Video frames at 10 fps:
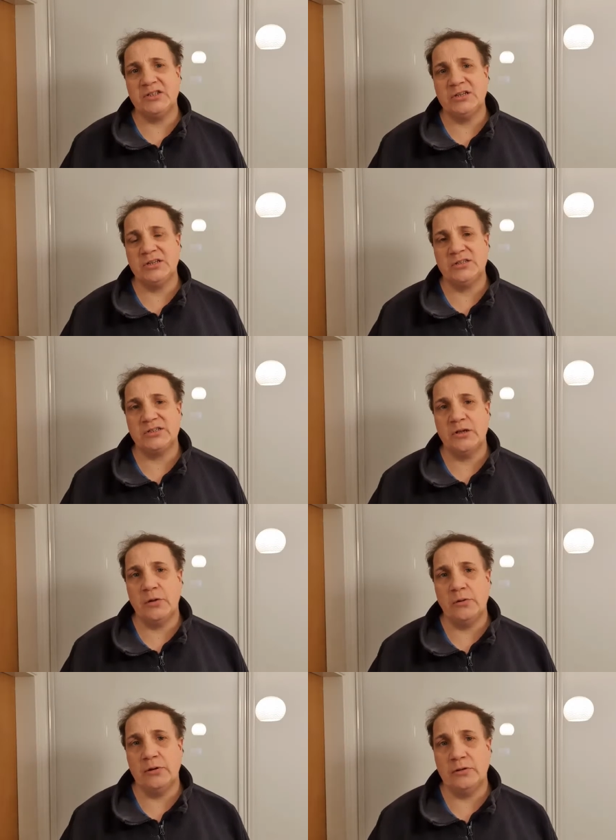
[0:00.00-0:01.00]
It's
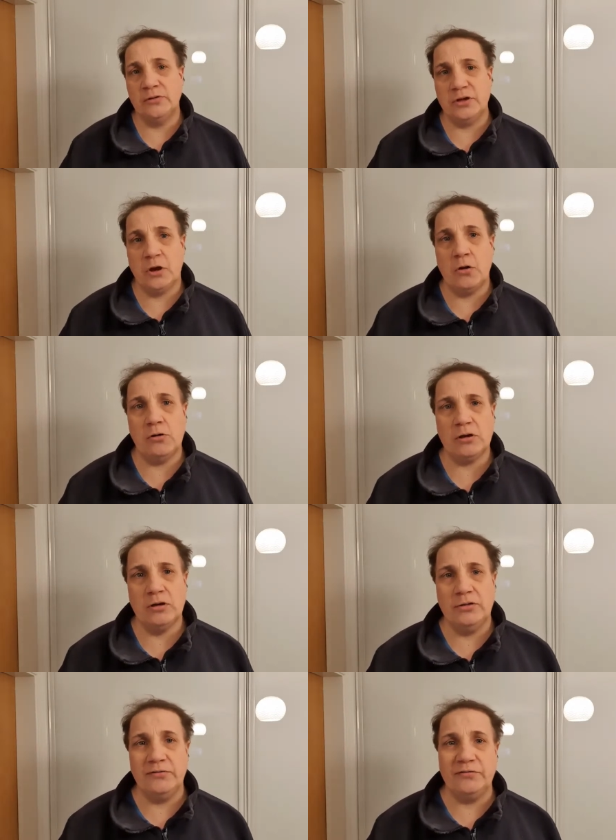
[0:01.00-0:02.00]
Noah and the ark
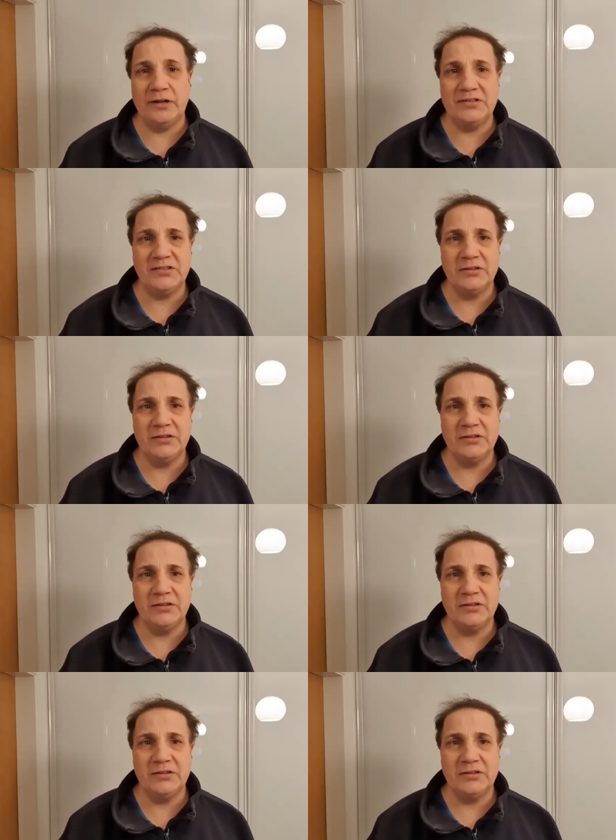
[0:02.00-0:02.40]
and the flood.